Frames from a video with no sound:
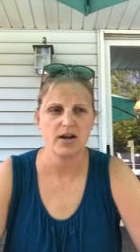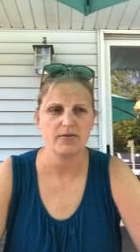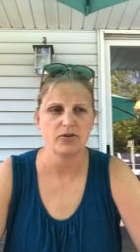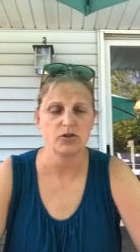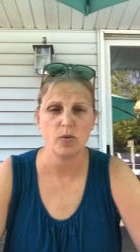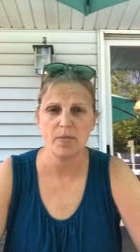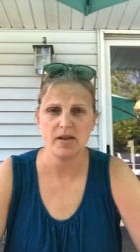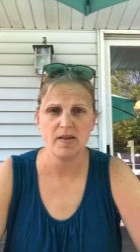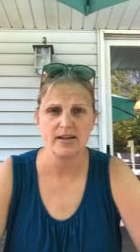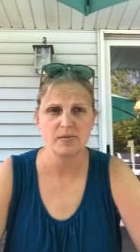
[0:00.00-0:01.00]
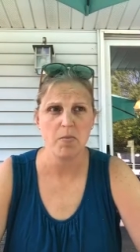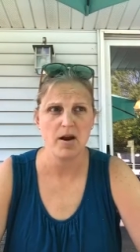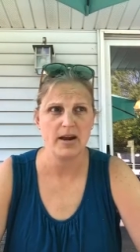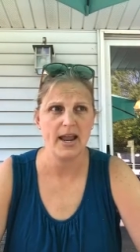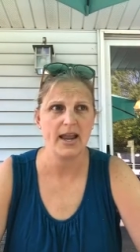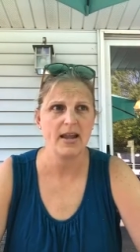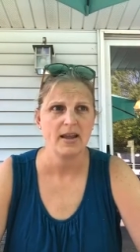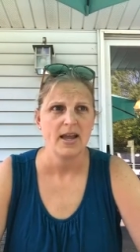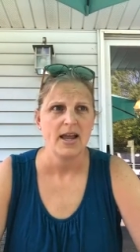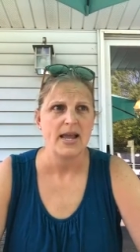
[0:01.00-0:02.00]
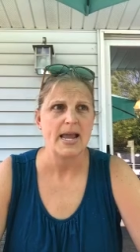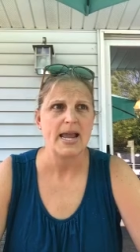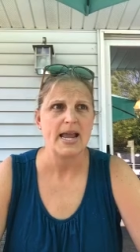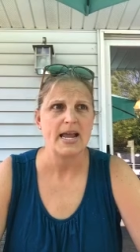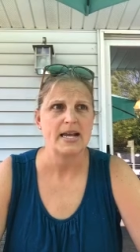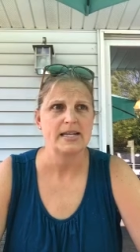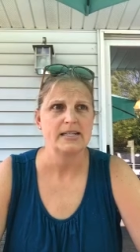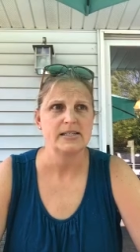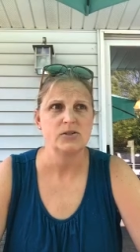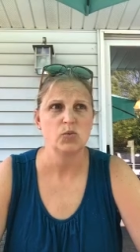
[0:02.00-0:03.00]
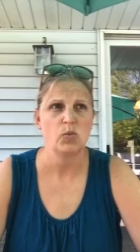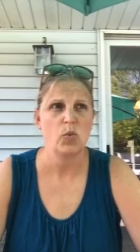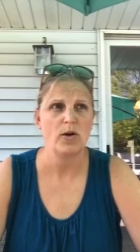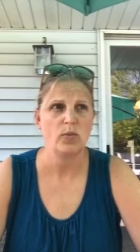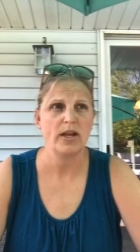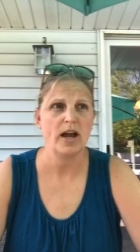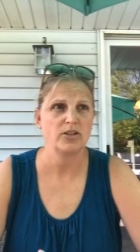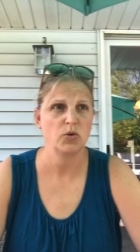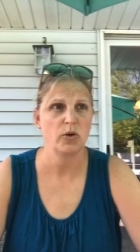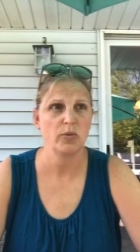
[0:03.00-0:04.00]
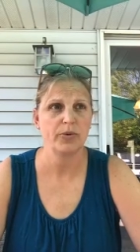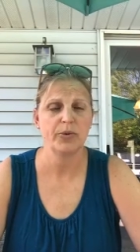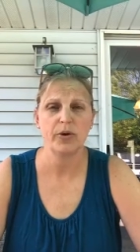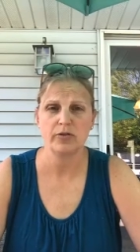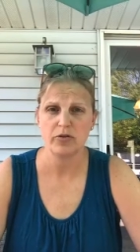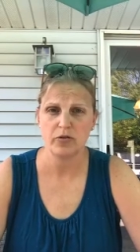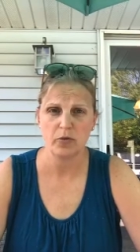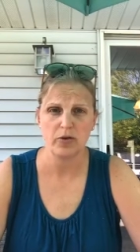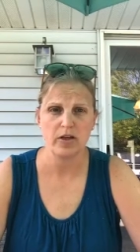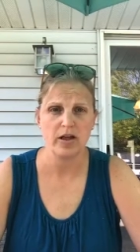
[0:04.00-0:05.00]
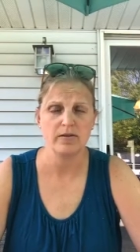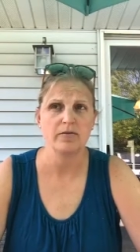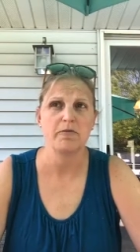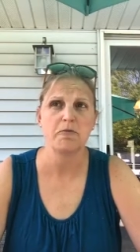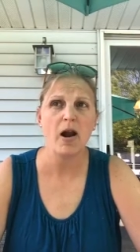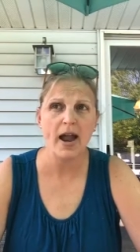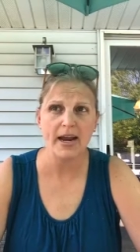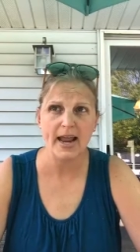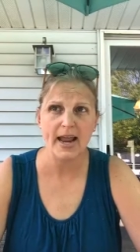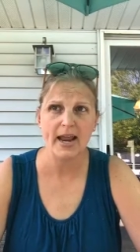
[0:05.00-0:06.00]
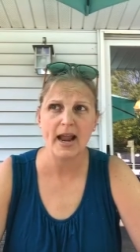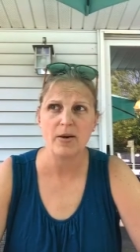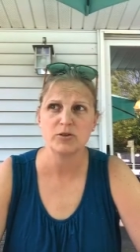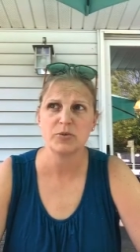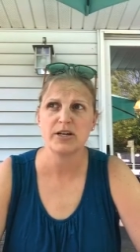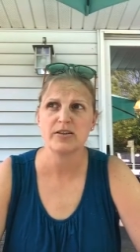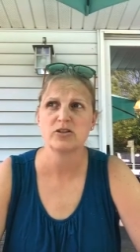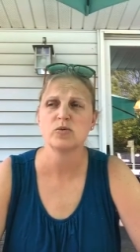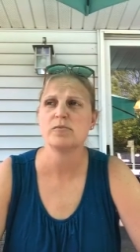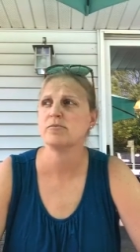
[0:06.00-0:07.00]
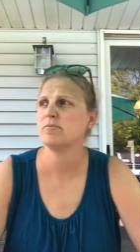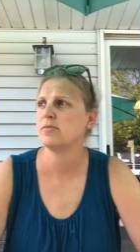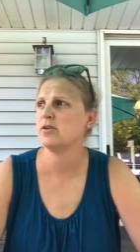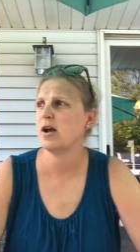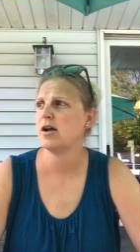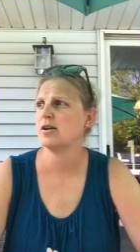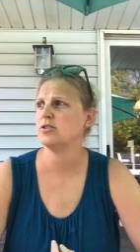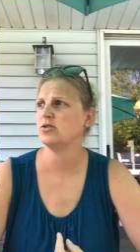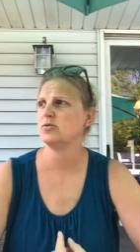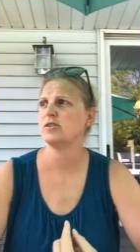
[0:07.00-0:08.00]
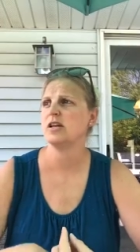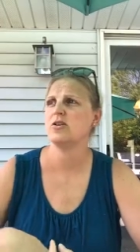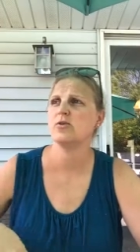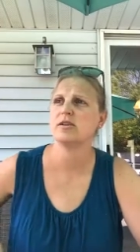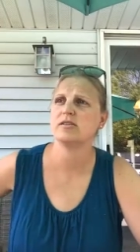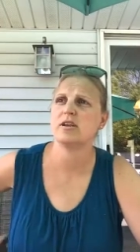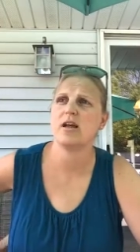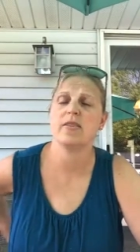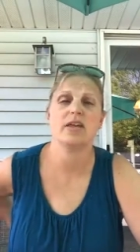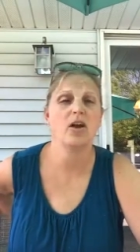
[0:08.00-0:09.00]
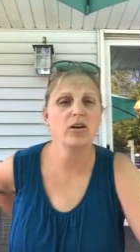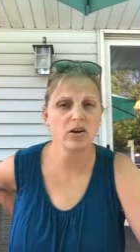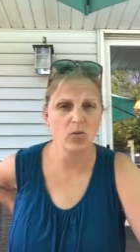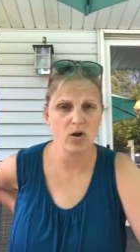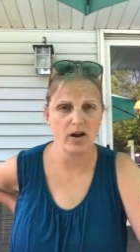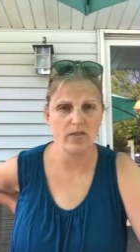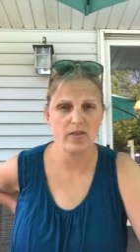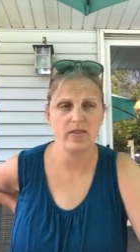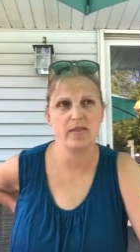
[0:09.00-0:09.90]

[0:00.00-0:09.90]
for swimming last Monday, and when we got to where we were going for the 4th on Friday, I was putting on their swim suits and noticed on the younger one,